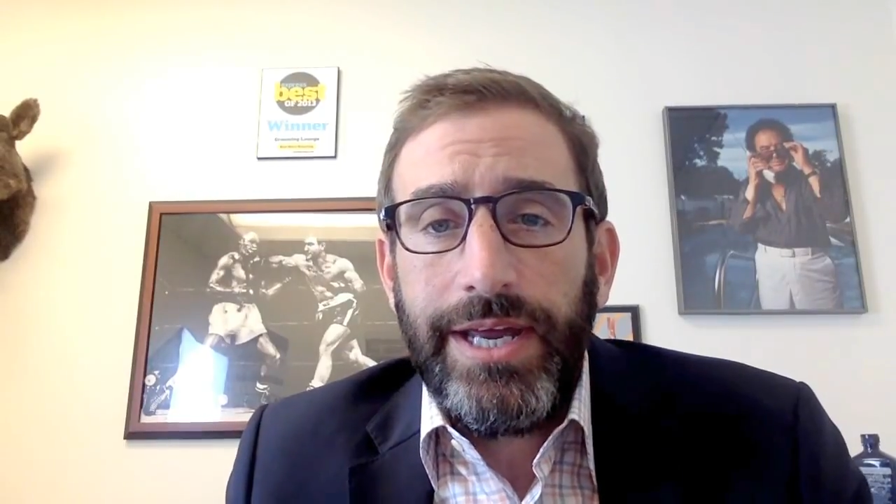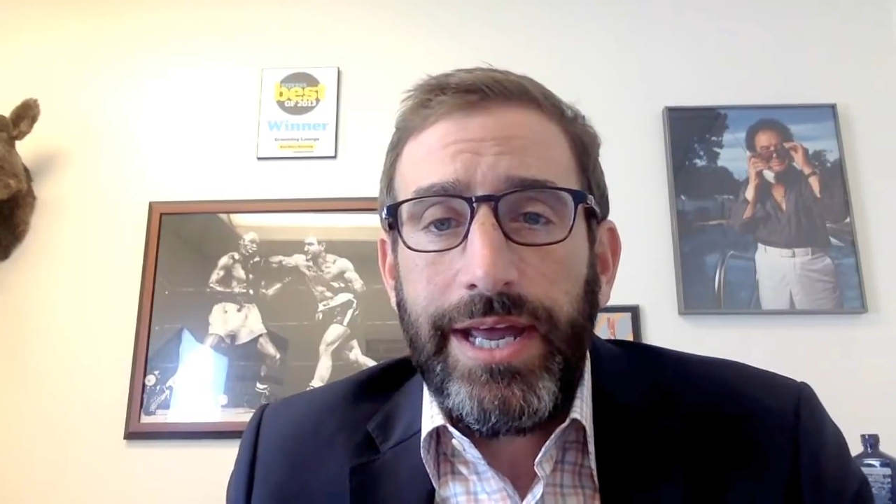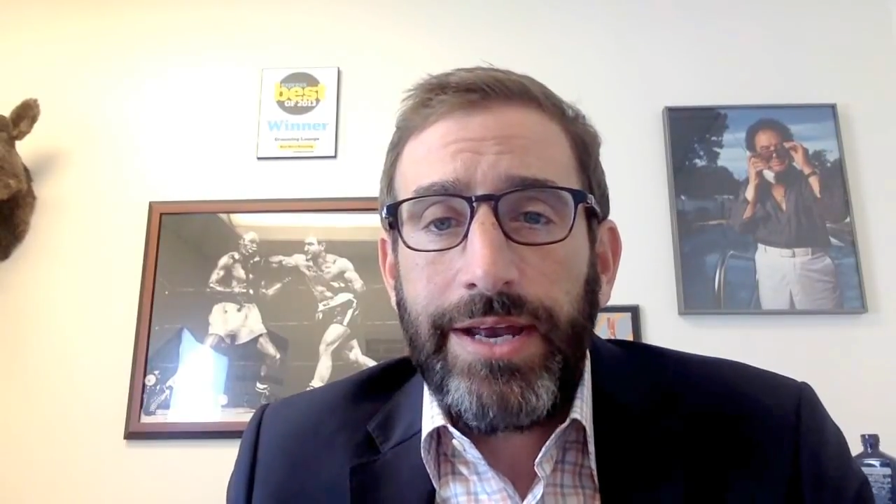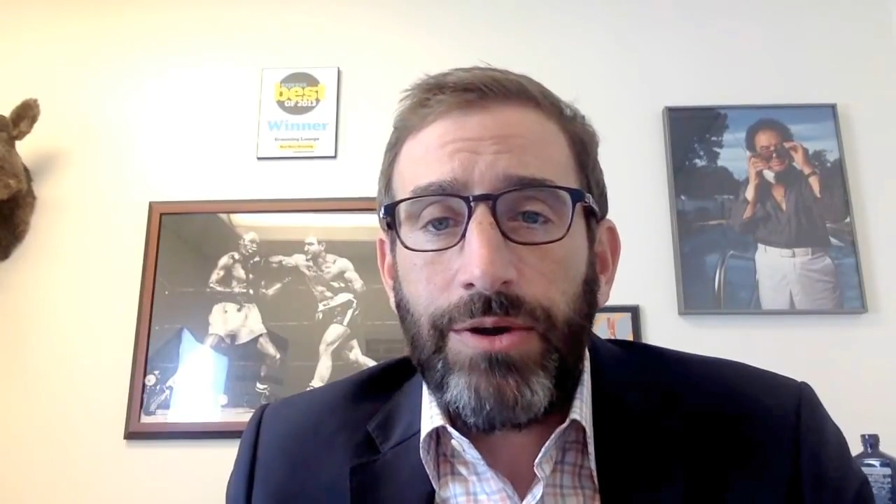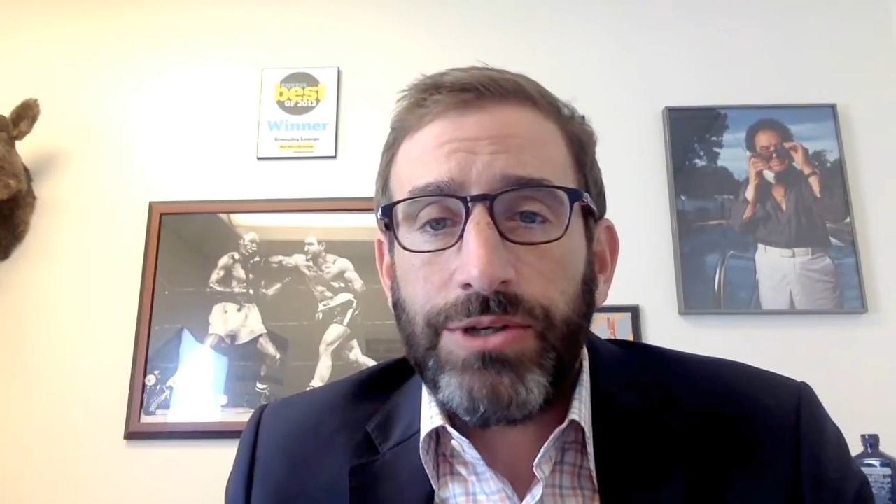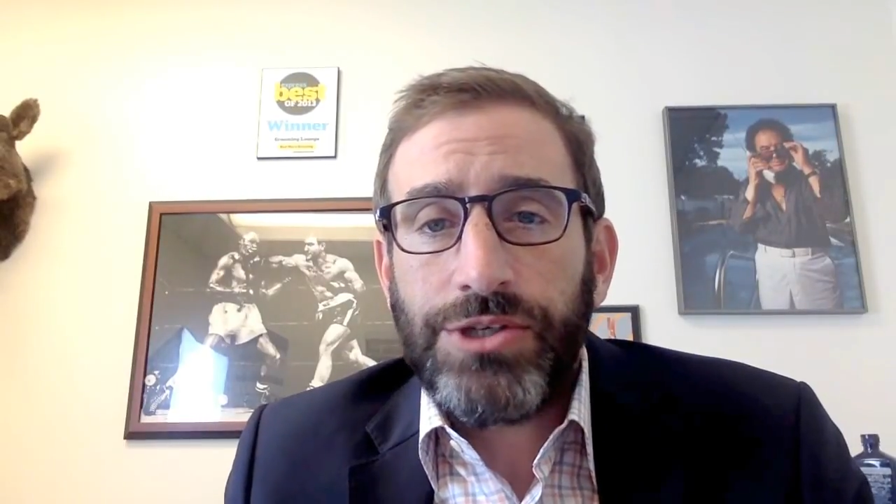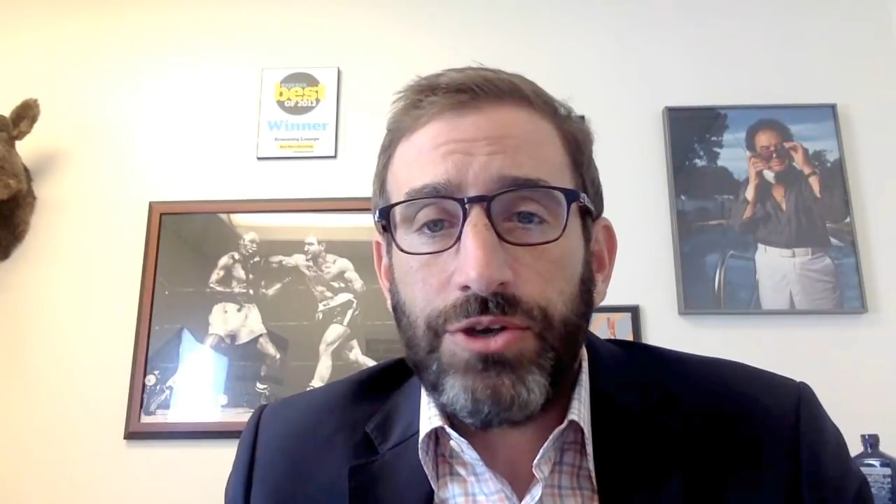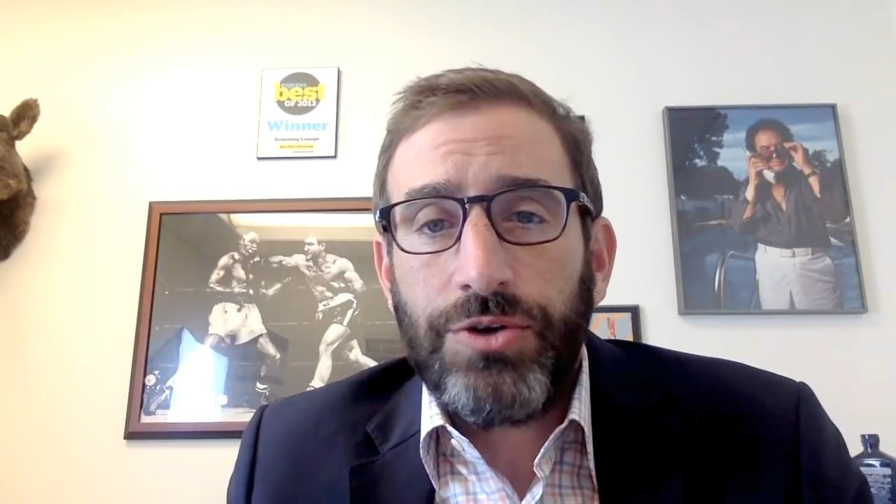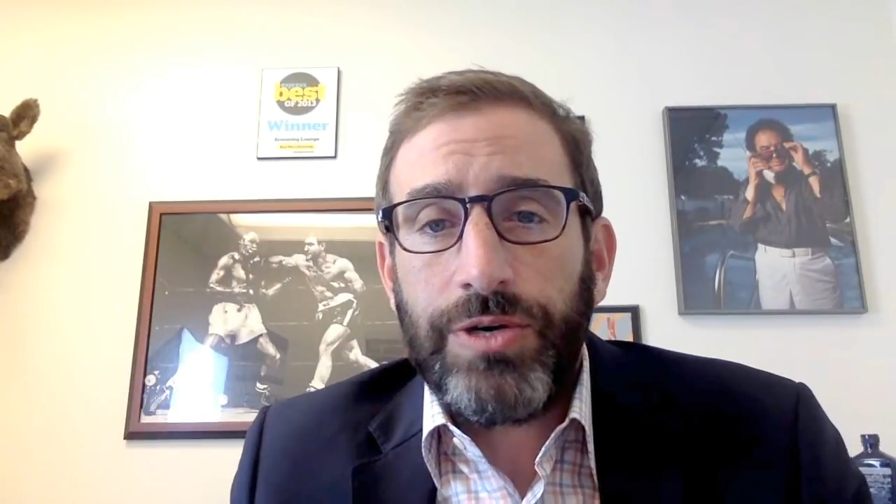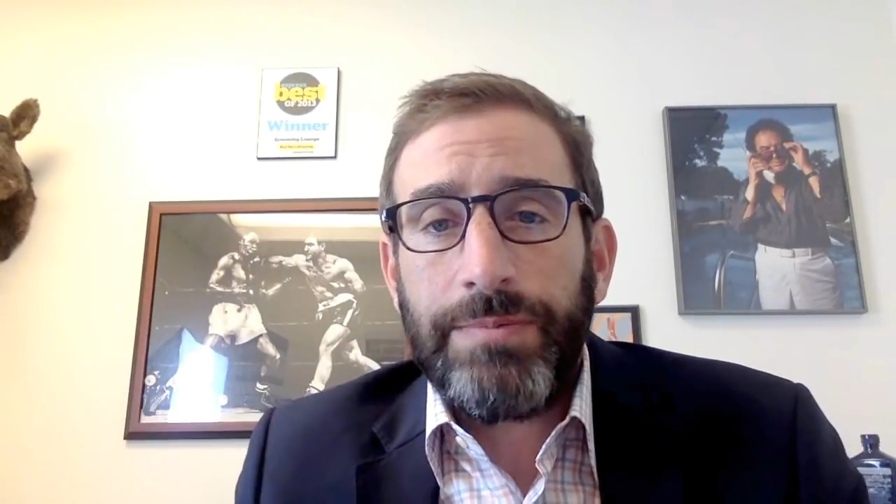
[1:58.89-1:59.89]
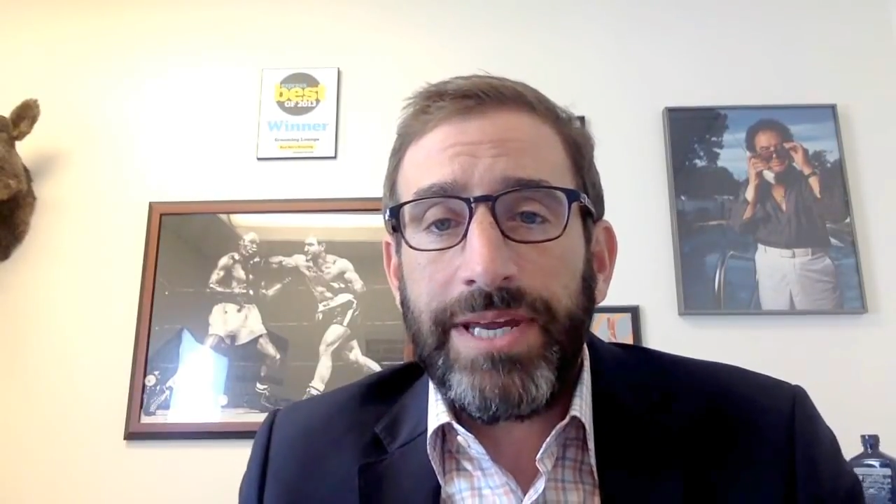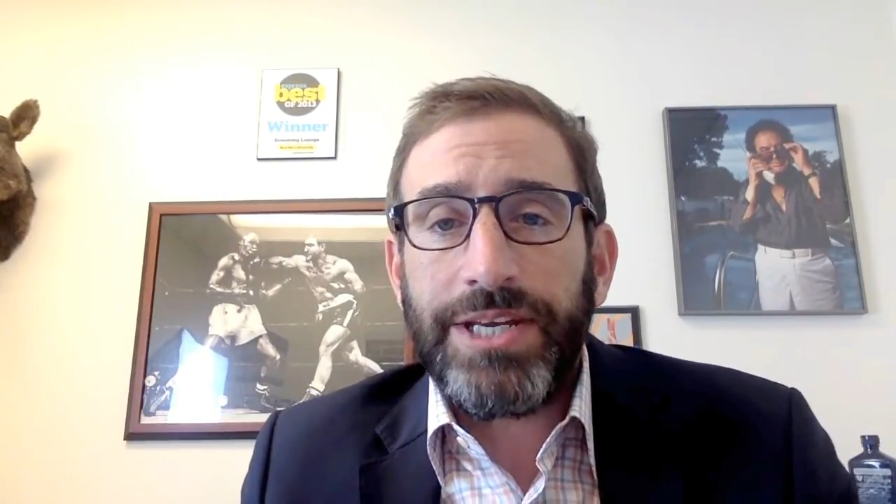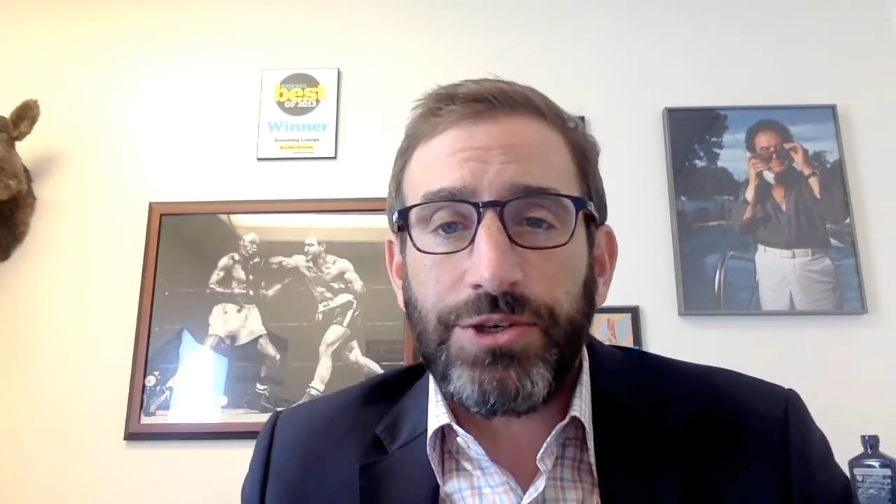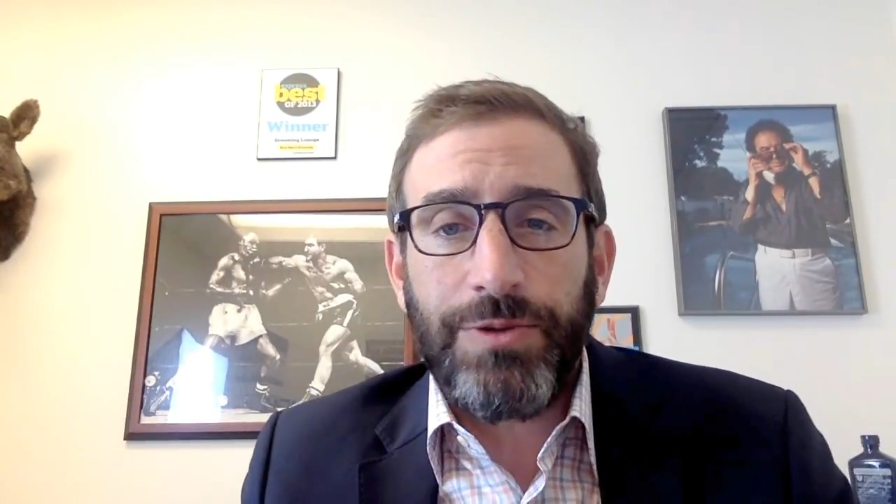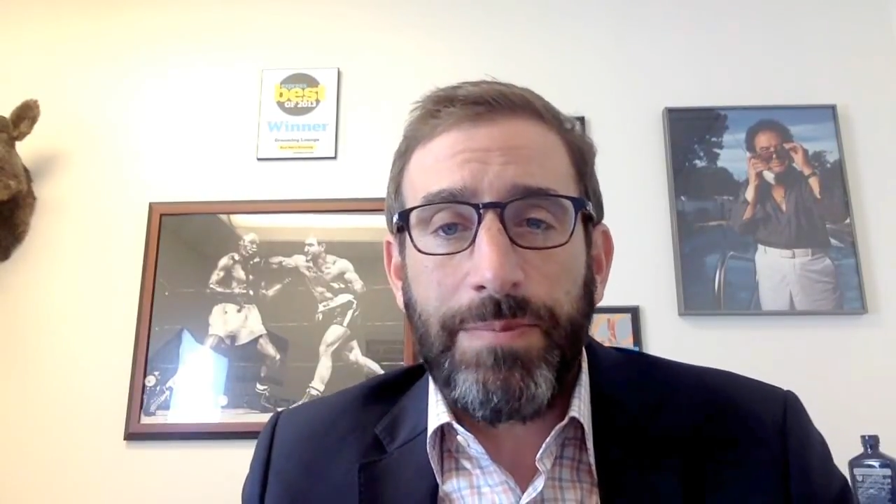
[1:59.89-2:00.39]
and also
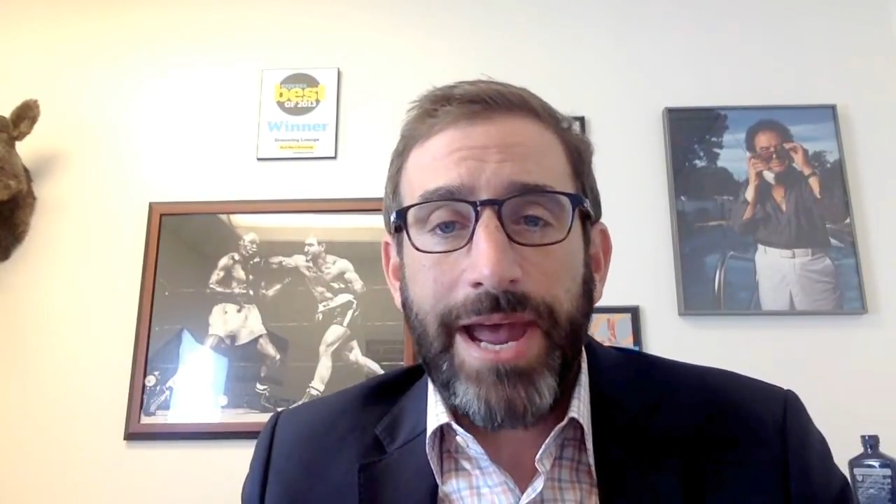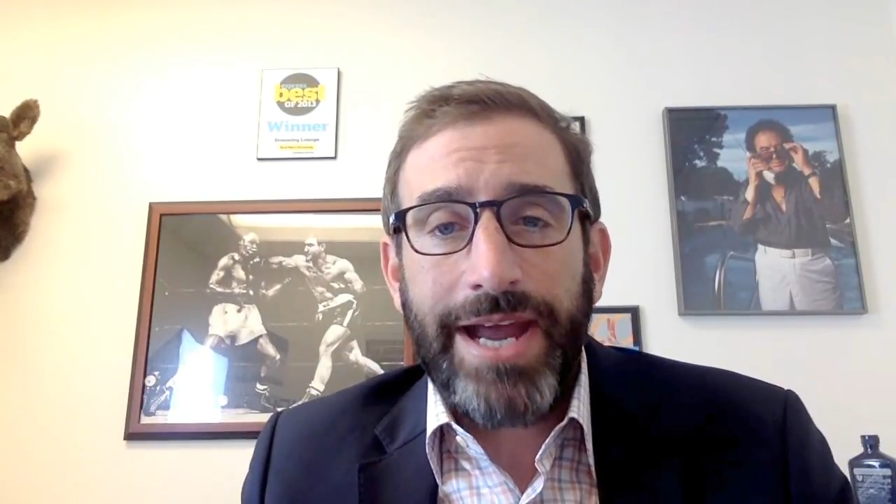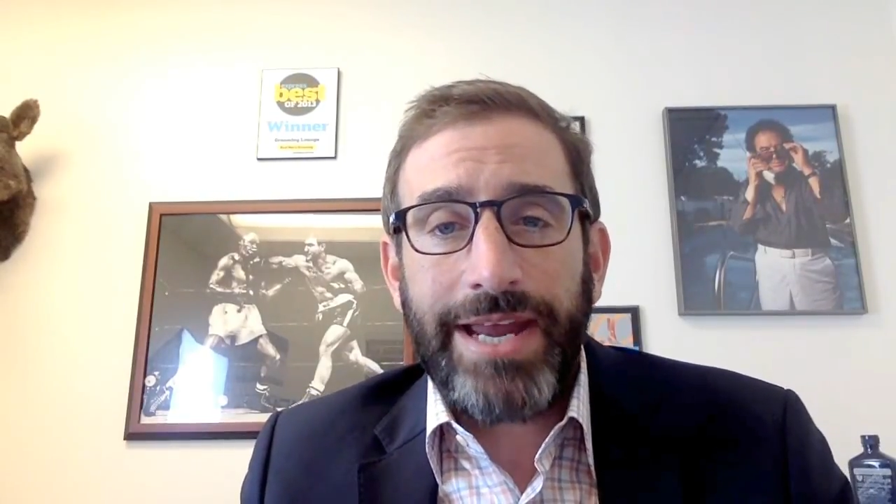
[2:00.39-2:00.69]
making sure we pack